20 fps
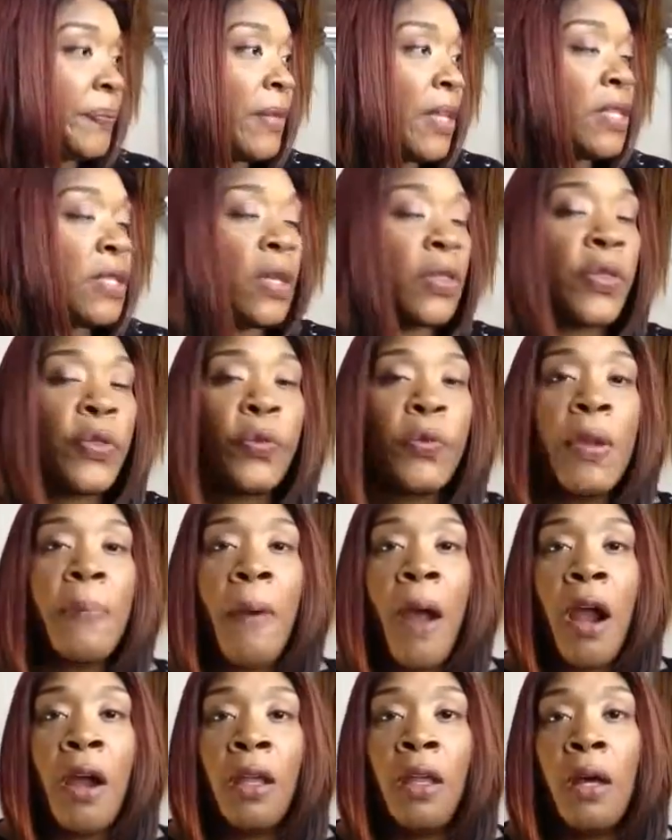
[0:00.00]
so the
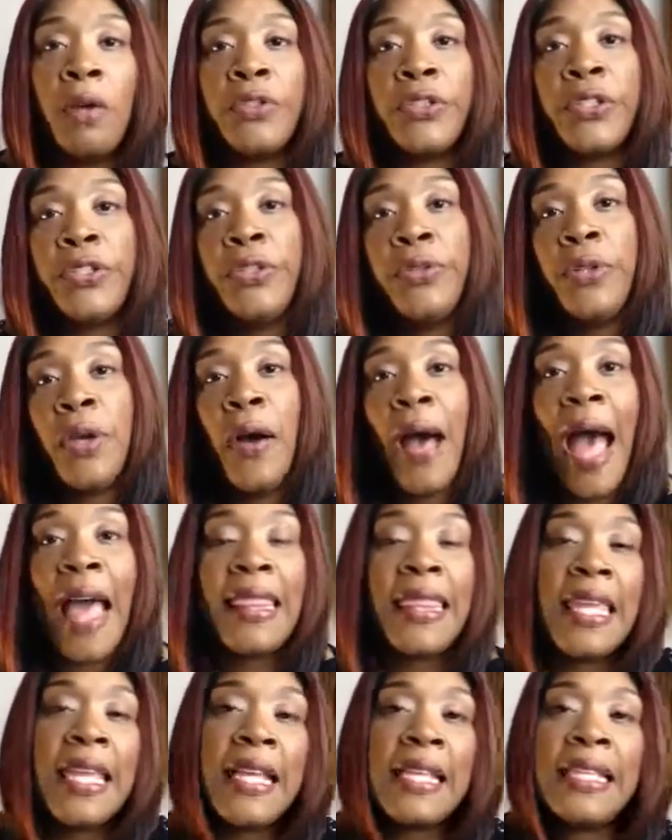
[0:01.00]
3-part closure, you know, I
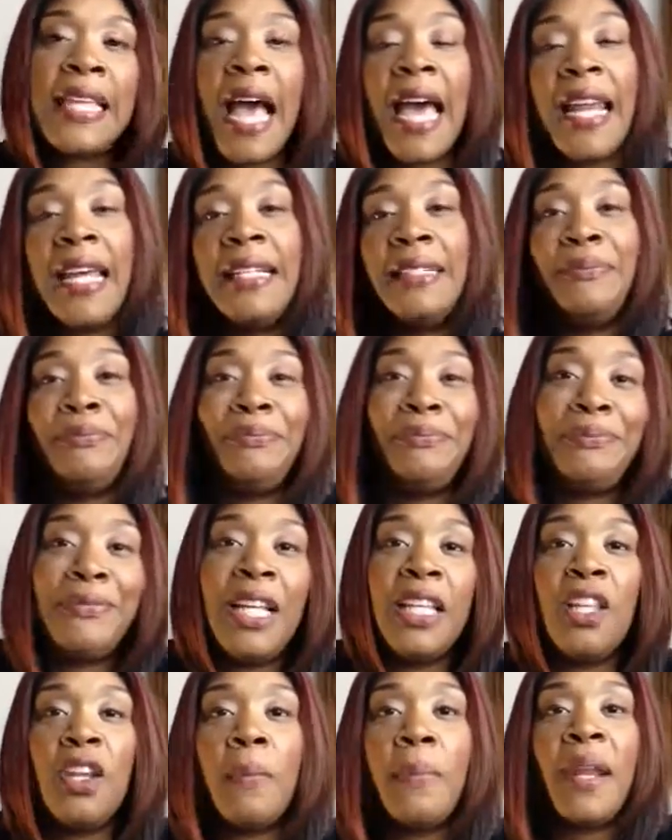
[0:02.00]
think is kind
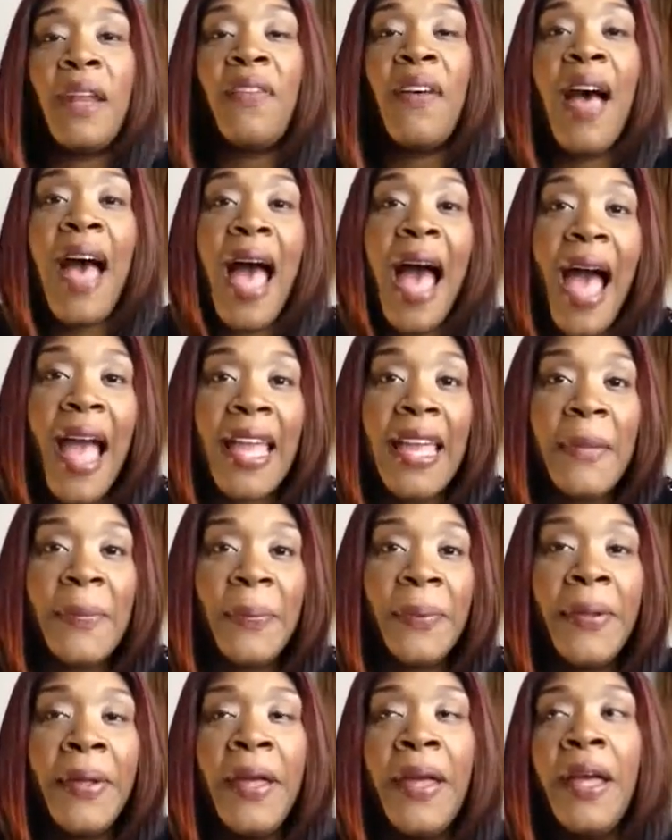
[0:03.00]
of a little bit of hype,
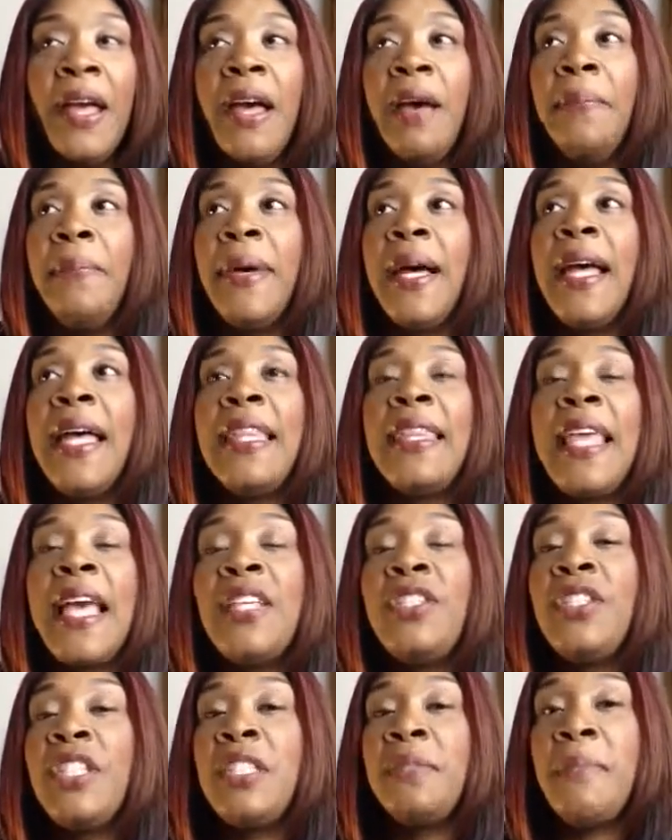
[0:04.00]
but
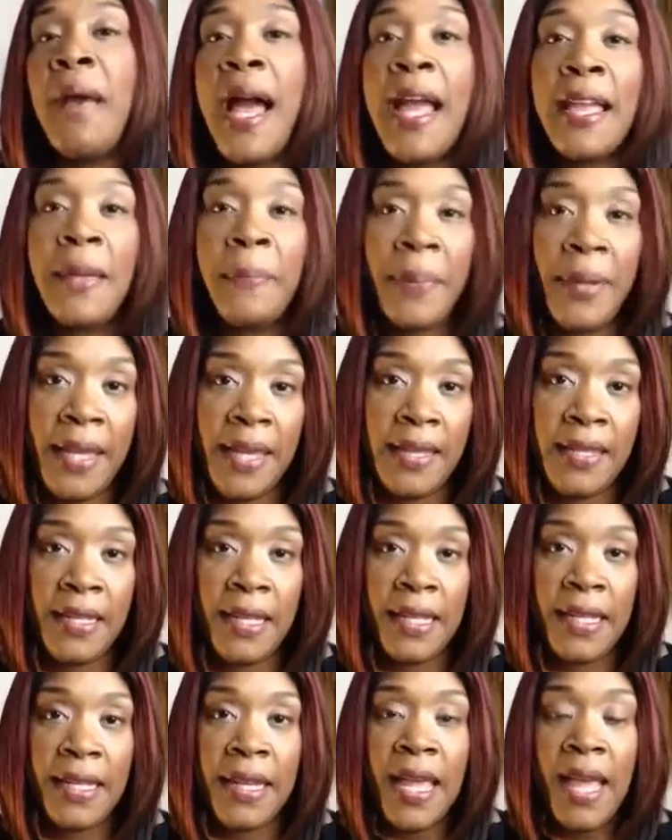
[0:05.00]
that's just my
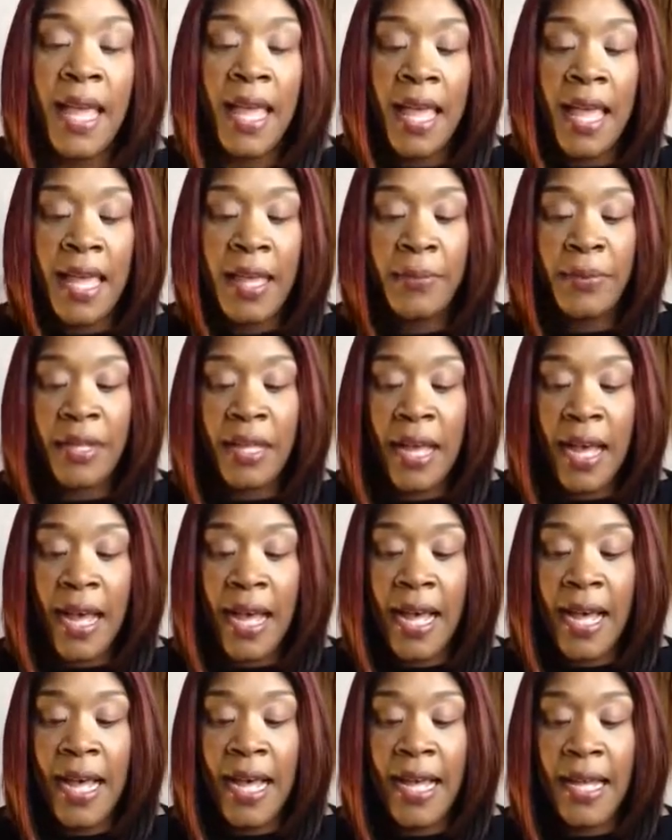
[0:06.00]
opinion.
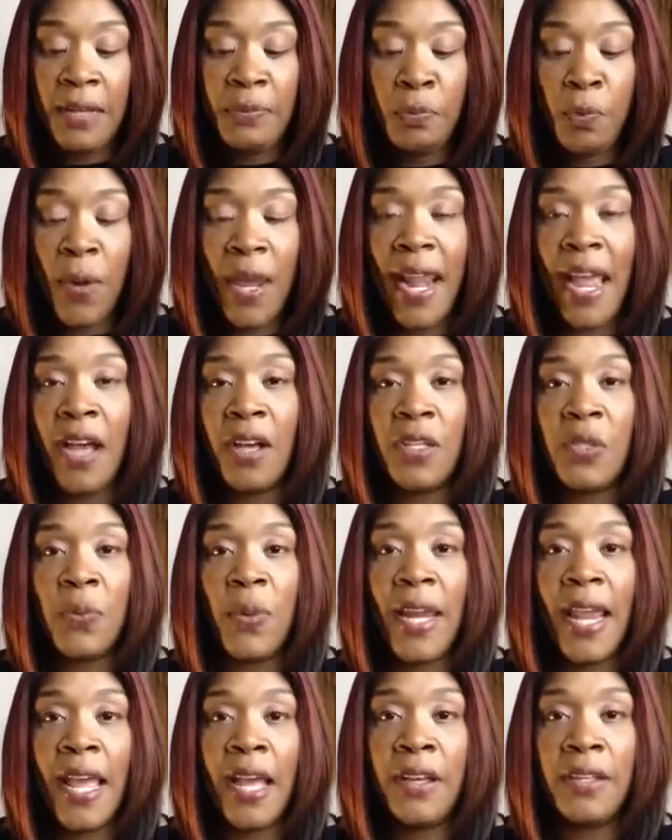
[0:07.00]
What else?
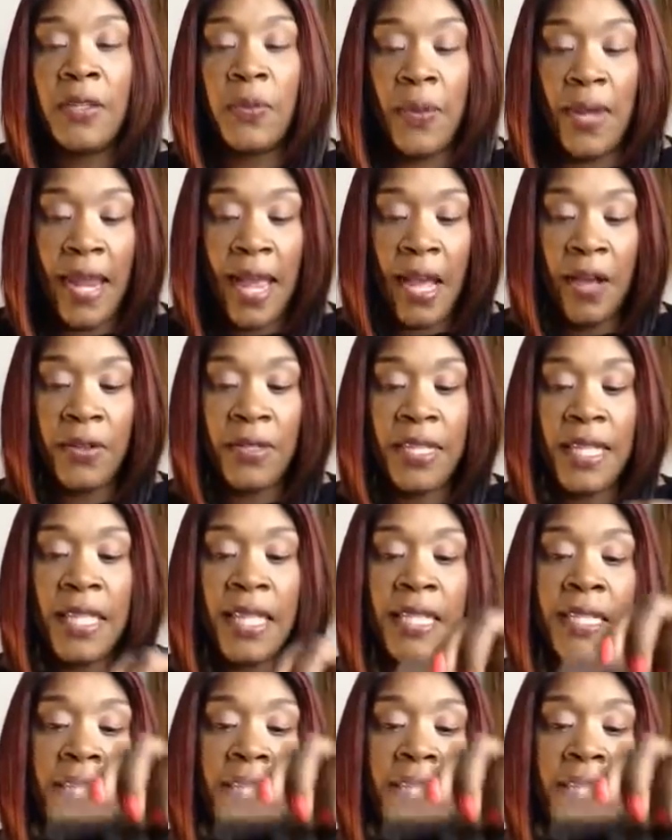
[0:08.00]
This